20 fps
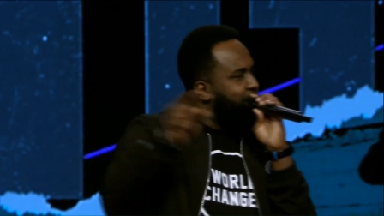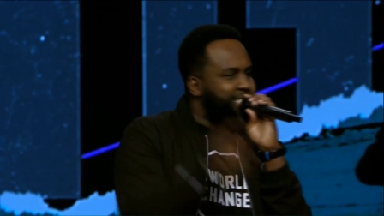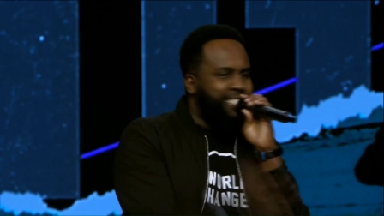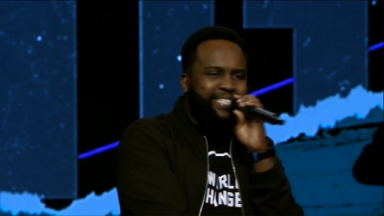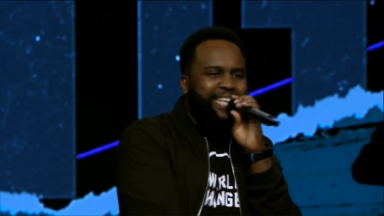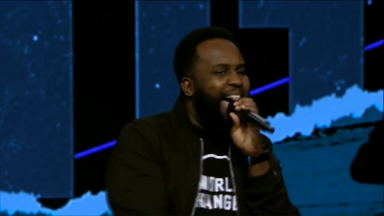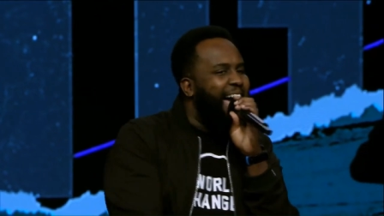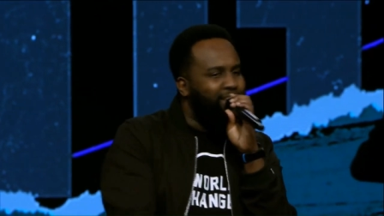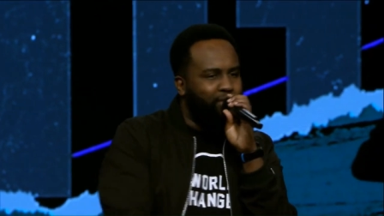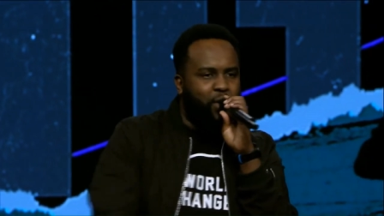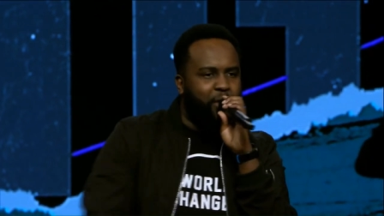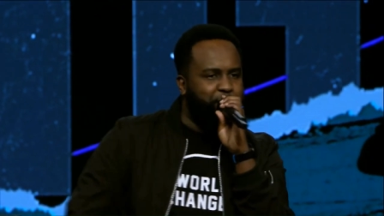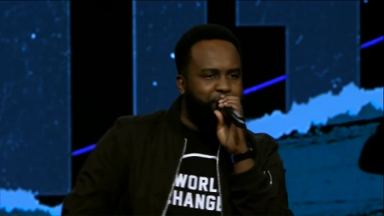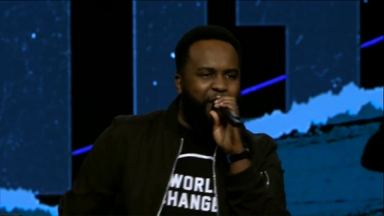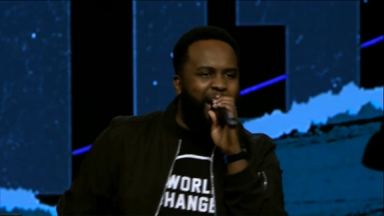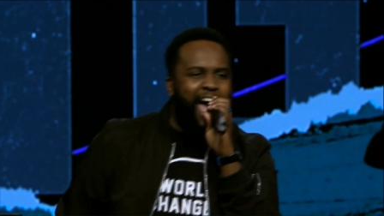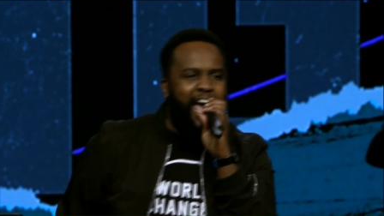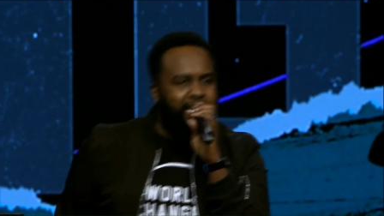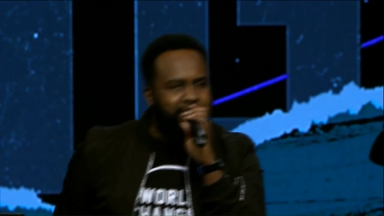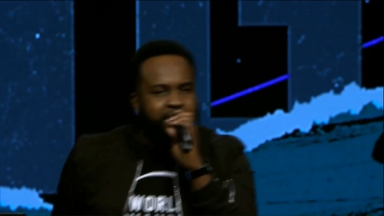
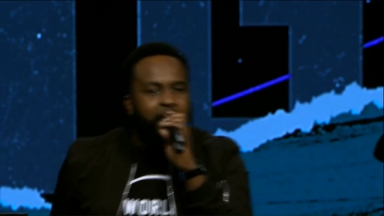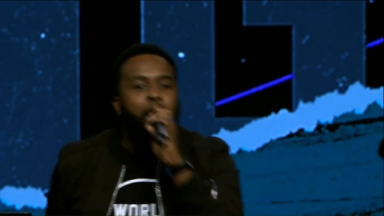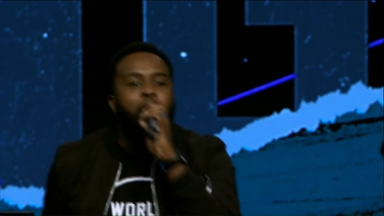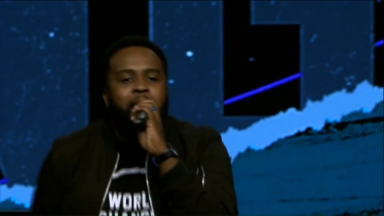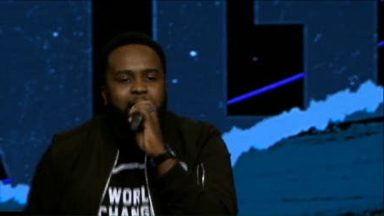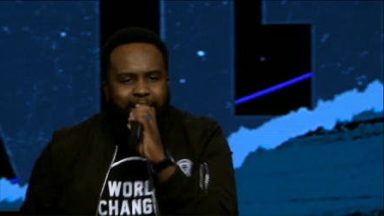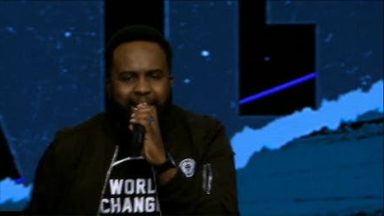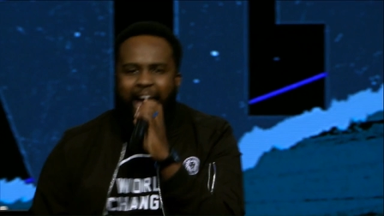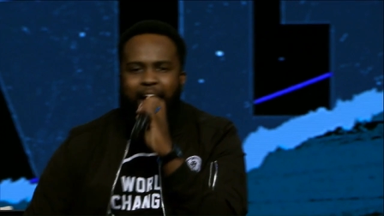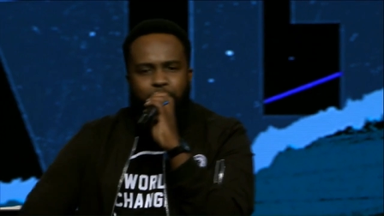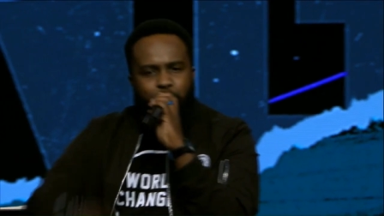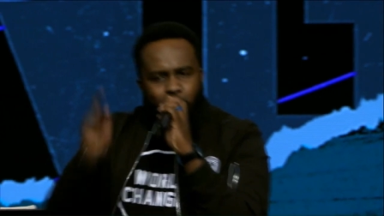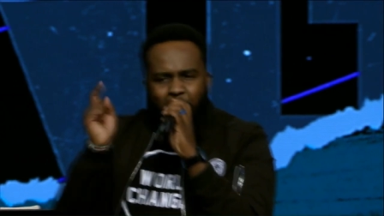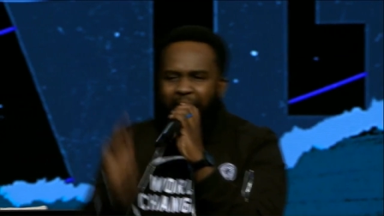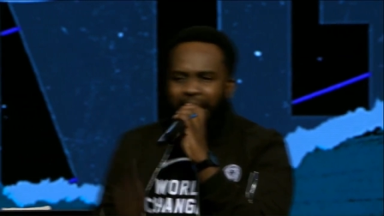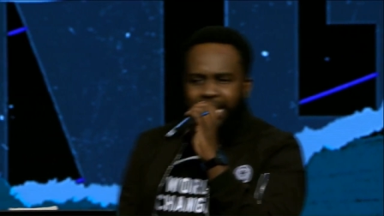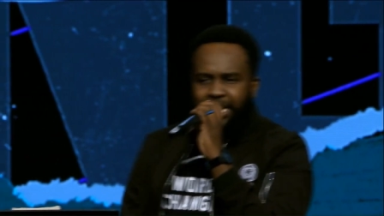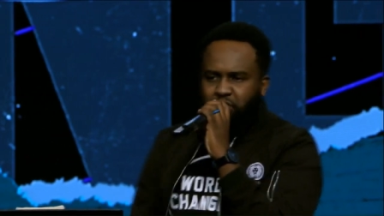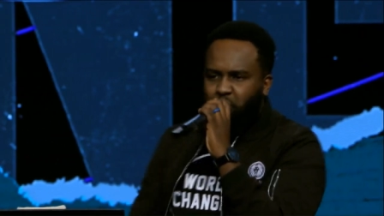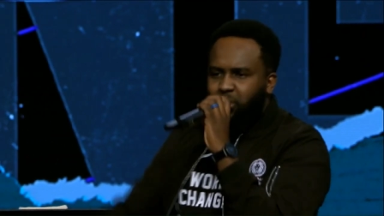sacrifice. Get
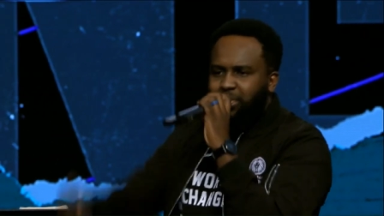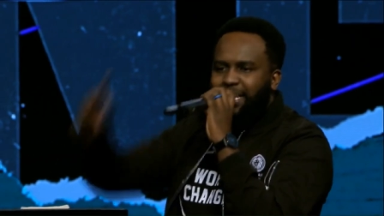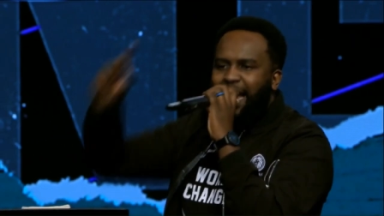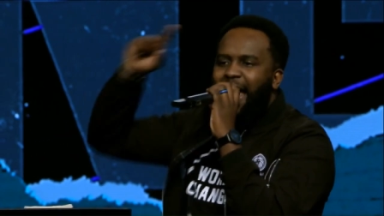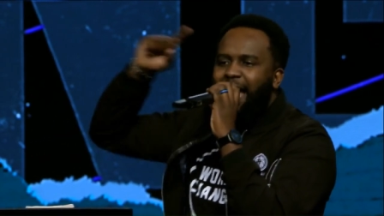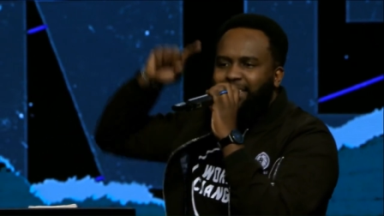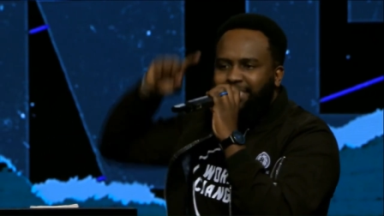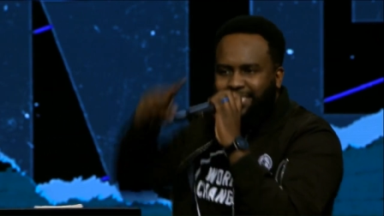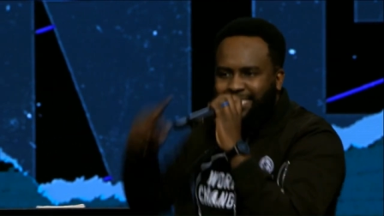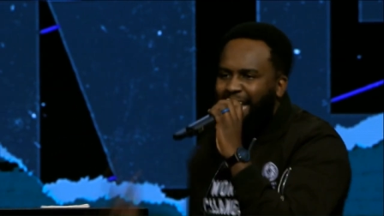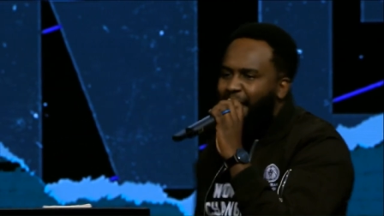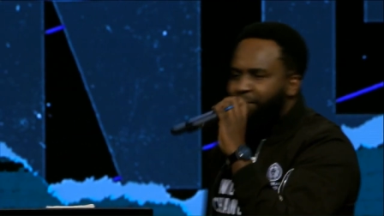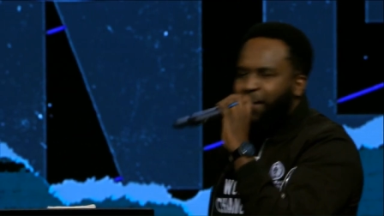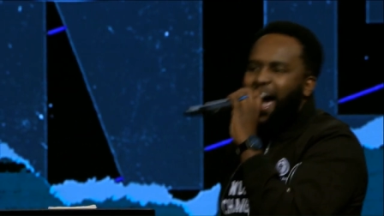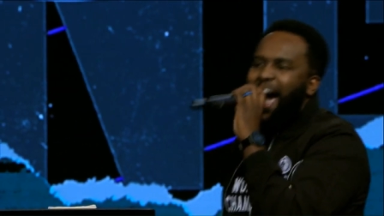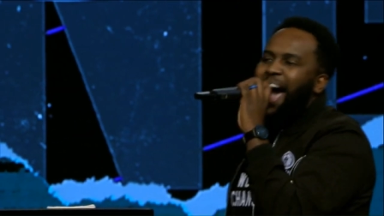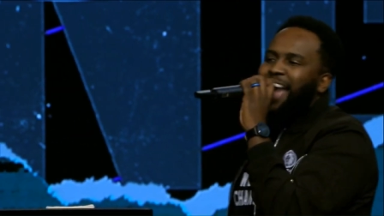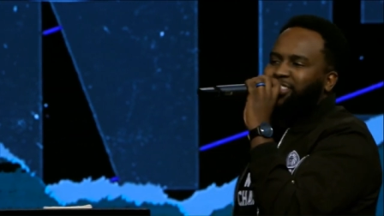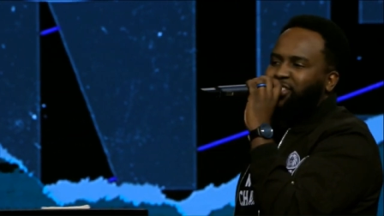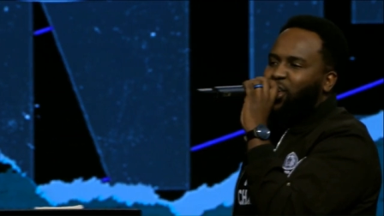ready to turn suffering.
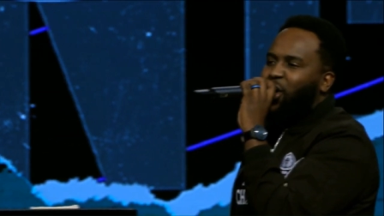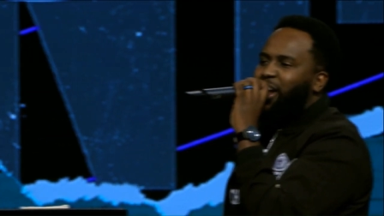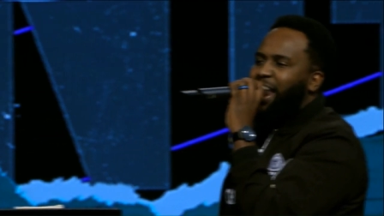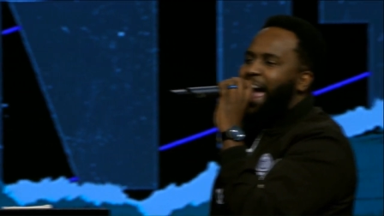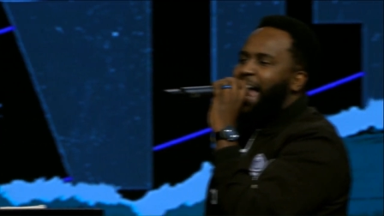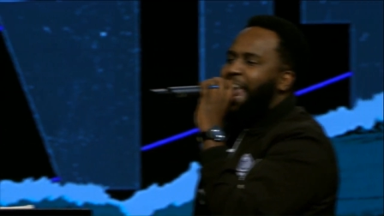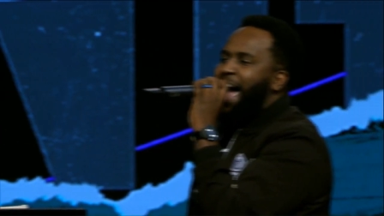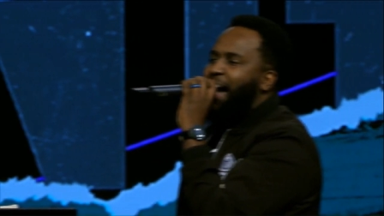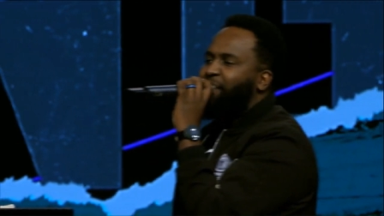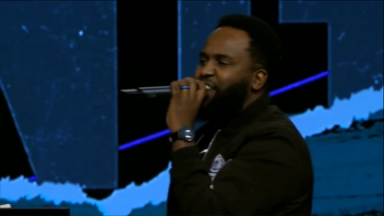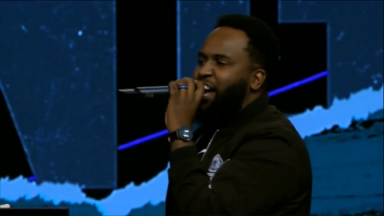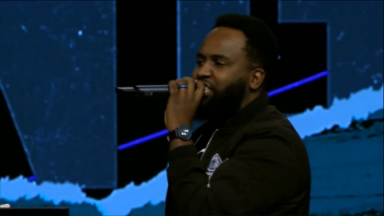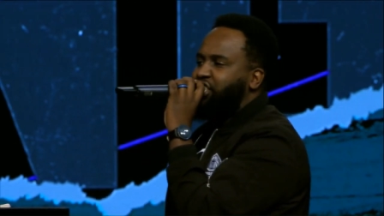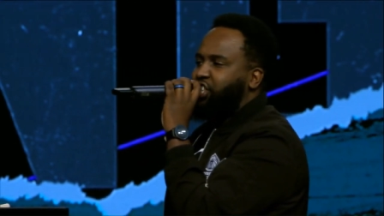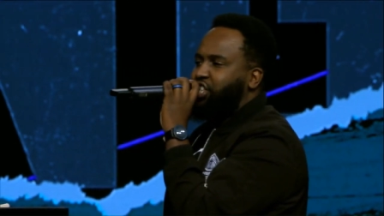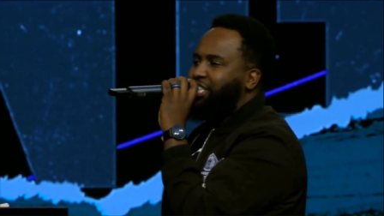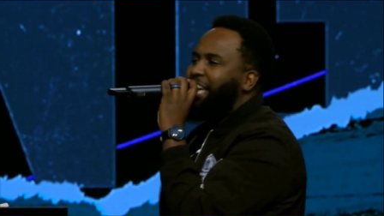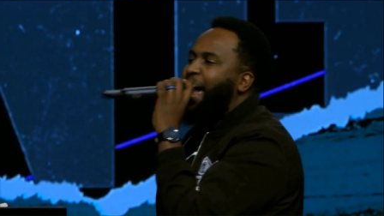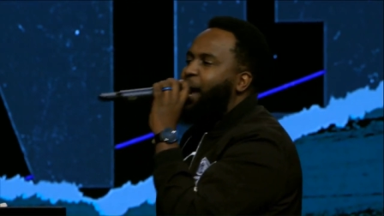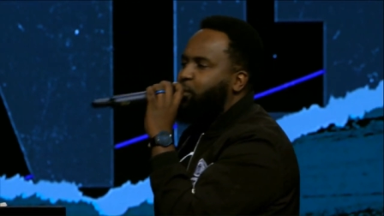I thought I'd have a
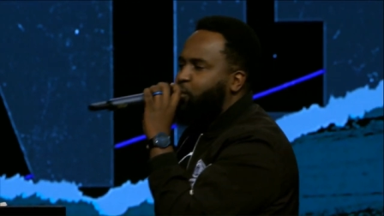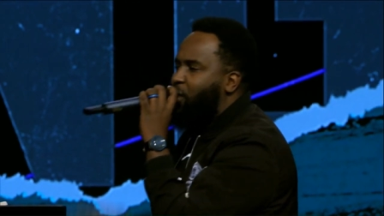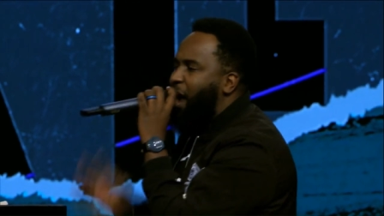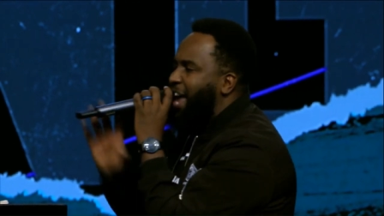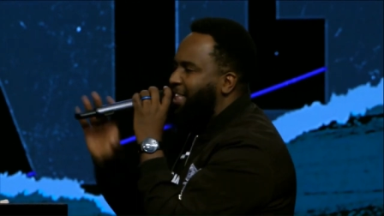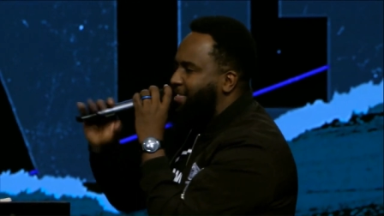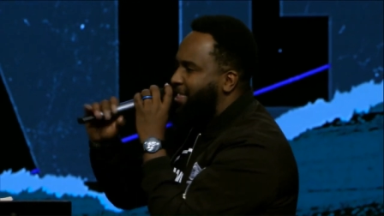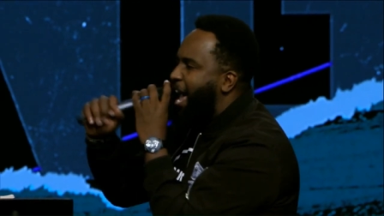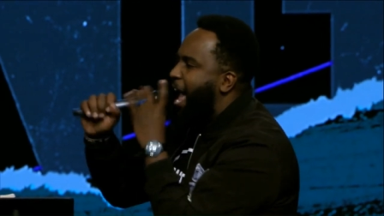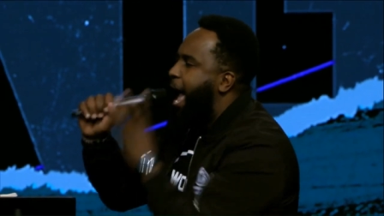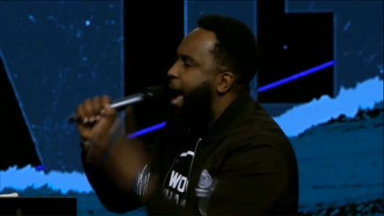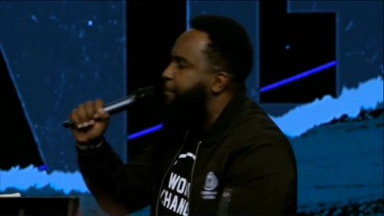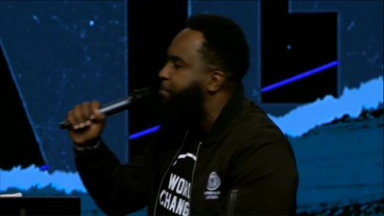shout right there.